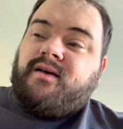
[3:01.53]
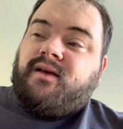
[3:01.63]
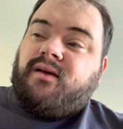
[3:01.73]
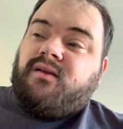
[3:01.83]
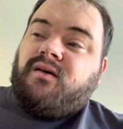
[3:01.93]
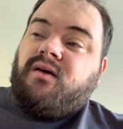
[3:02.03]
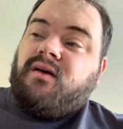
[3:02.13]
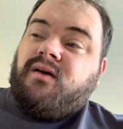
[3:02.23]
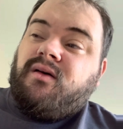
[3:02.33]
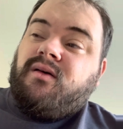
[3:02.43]
Elliot Law.
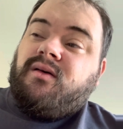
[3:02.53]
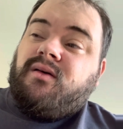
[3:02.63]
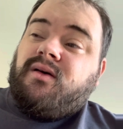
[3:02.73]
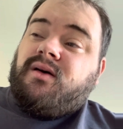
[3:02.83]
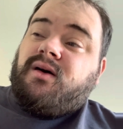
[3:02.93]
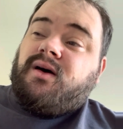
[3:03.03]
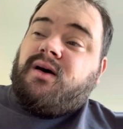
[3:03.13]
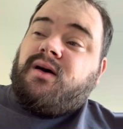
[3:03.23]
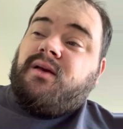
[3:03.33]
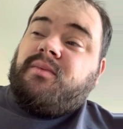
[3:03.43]

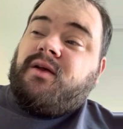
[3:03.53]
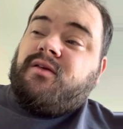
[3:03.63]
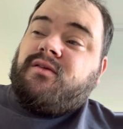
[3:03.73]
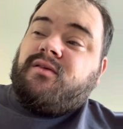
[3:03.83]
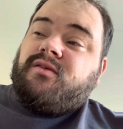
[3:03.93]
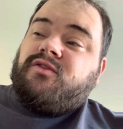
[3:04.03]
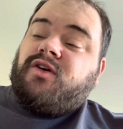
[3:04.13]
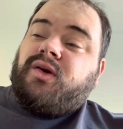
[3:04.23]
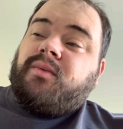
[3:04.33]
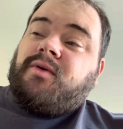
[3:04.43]
Uh, he played
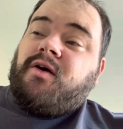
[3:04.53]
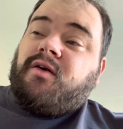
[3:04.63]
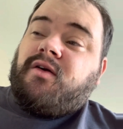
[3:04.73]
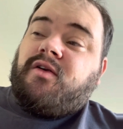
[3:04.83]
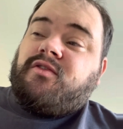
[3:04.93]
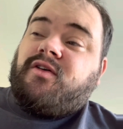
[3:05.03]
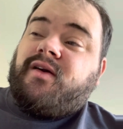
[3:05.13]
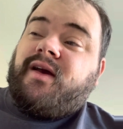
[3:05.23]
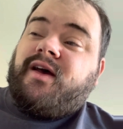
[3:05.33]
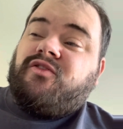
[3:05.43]
Jacob Carter on
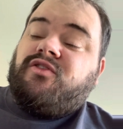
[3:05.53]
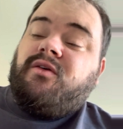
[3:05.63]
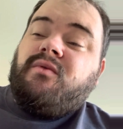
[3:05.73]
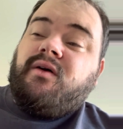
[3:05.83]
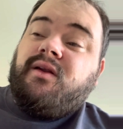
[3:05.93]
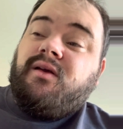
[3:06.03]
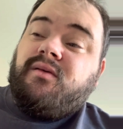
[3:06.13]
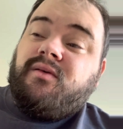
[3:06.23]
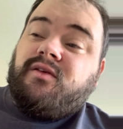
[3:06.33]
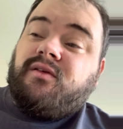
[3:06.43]
Stargate SG-1,
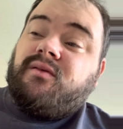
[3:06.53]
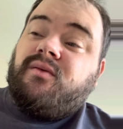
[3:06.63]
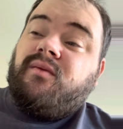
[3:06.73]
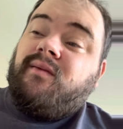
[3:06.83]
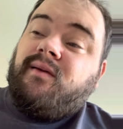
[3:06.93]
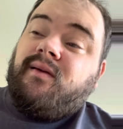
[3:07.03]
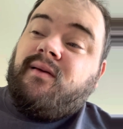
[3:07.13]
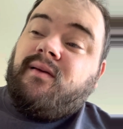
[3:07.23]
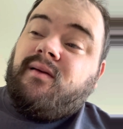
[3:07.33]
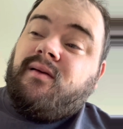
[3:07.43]
which is cool.
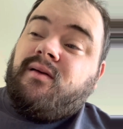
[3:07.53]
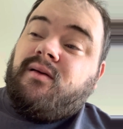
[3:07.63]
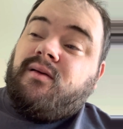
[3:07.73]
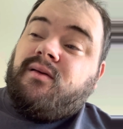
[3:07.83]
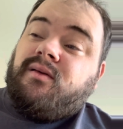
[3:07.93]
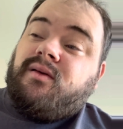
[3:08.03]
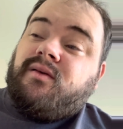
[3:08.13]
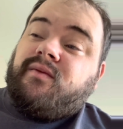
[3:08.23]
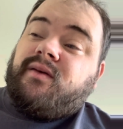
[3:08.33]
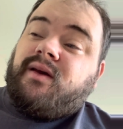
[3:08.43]

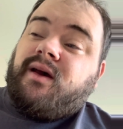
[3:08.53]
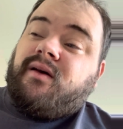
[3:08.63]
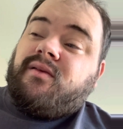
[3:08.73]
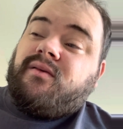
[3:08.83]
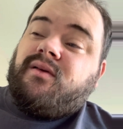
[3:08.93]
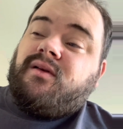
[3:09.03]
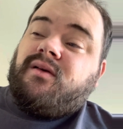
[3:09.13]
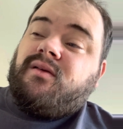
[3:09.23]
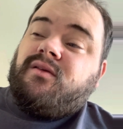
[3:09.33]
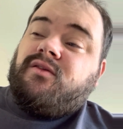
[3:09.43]
You have Kathryn
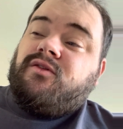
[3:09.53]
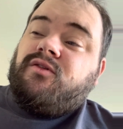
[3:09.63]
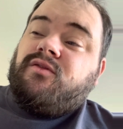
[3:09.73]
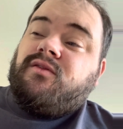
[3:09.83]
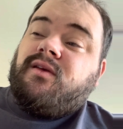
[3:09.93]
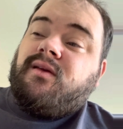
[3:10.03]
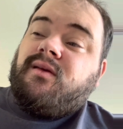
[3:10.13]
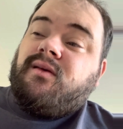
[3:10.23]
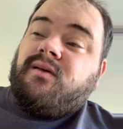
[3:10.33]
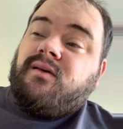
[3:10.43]
Joosten.